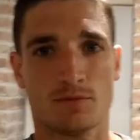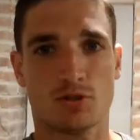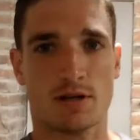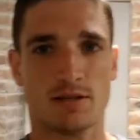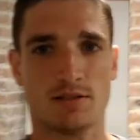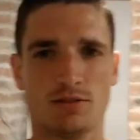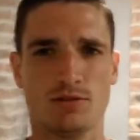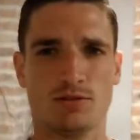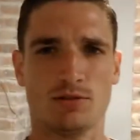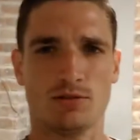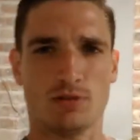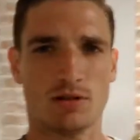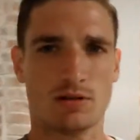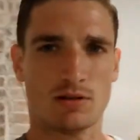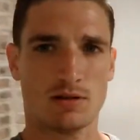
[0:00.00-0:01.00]
trying
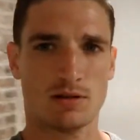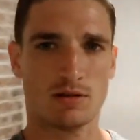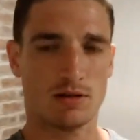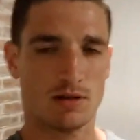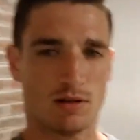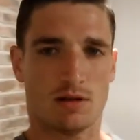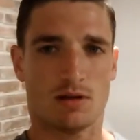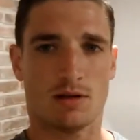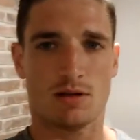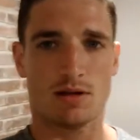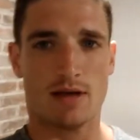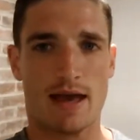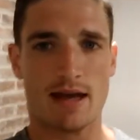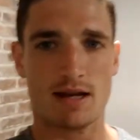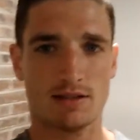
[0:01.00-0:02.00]
to
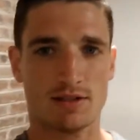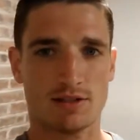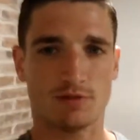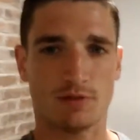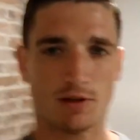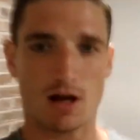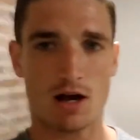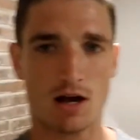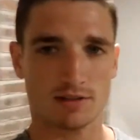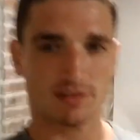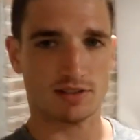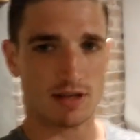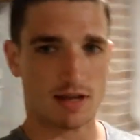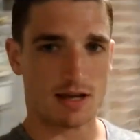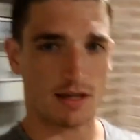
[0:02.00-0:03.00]
edit these
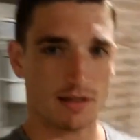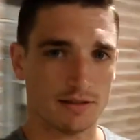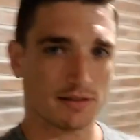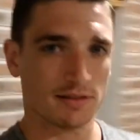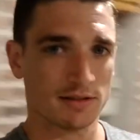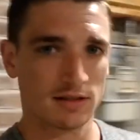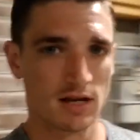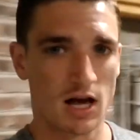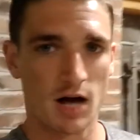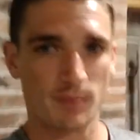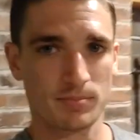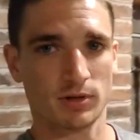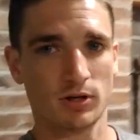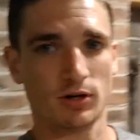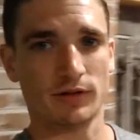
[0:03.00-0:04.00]
vlogs and
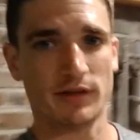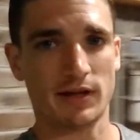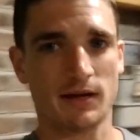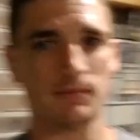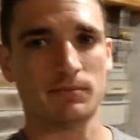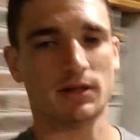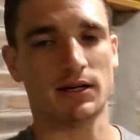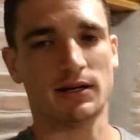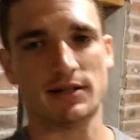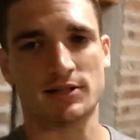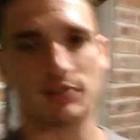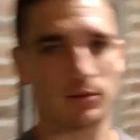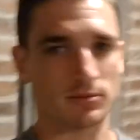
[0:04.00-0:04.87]
upload them, but it's